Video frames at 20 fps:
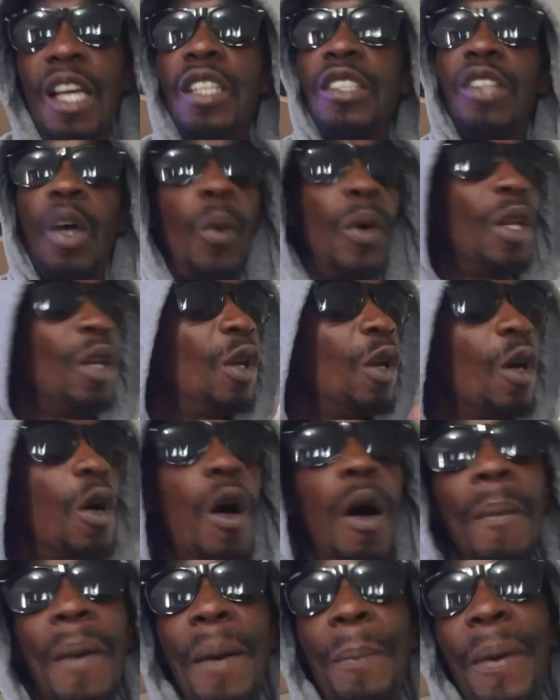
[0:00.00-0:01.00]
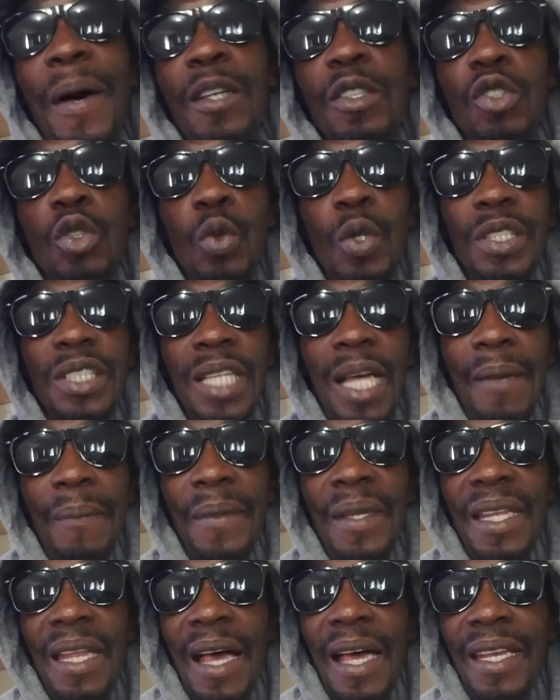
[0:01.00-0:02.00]
So when you come up on social
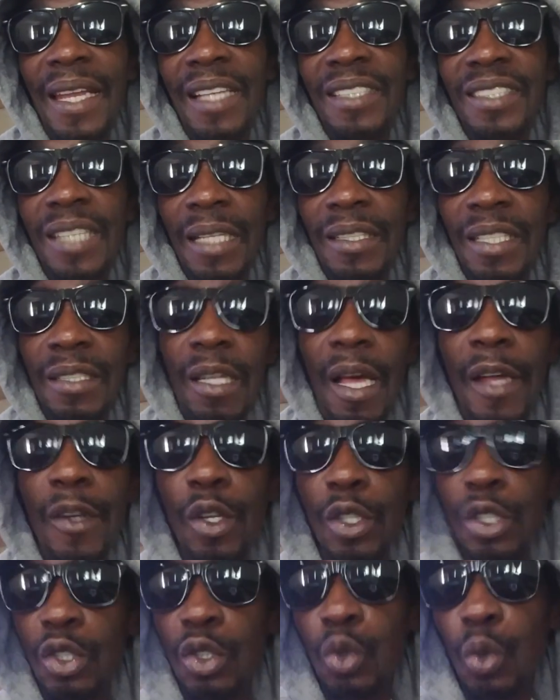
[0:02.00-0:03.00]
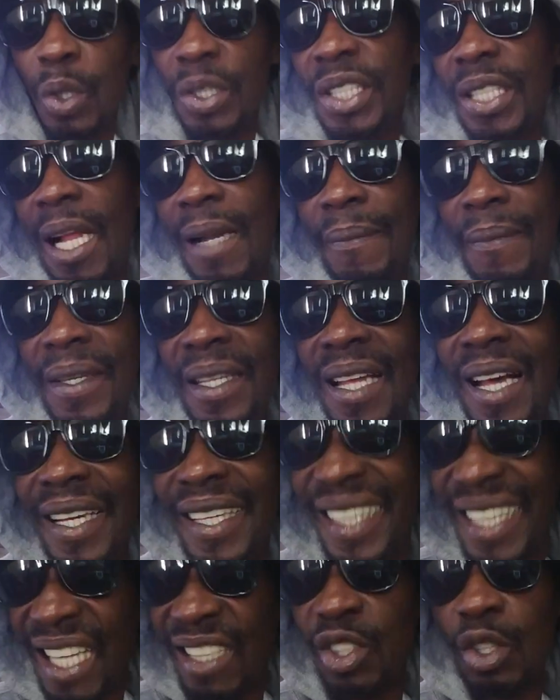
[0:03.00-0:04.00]
media and not chat, you know, those social media
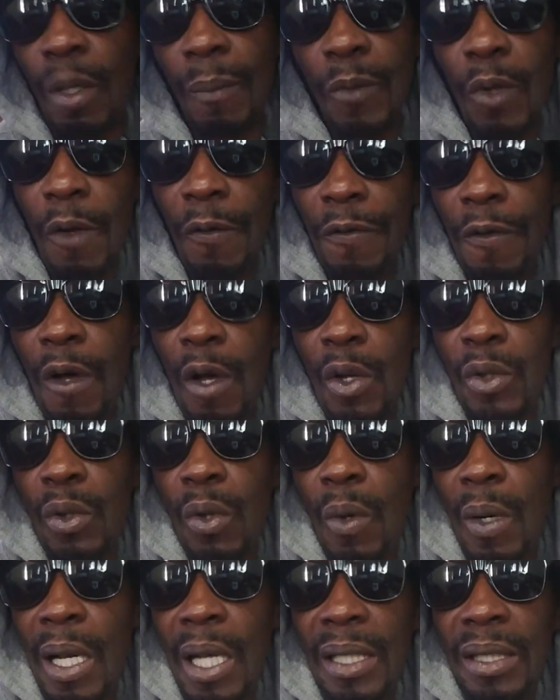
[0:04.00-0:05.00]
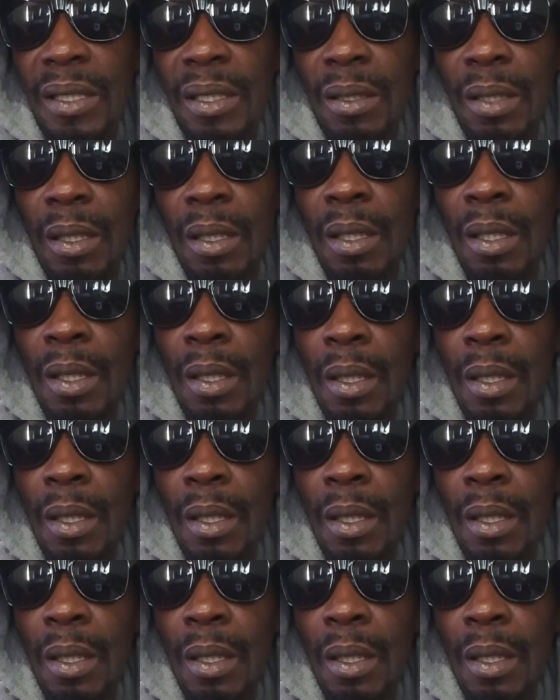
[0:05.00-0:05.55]
guess up, no for no want, you know.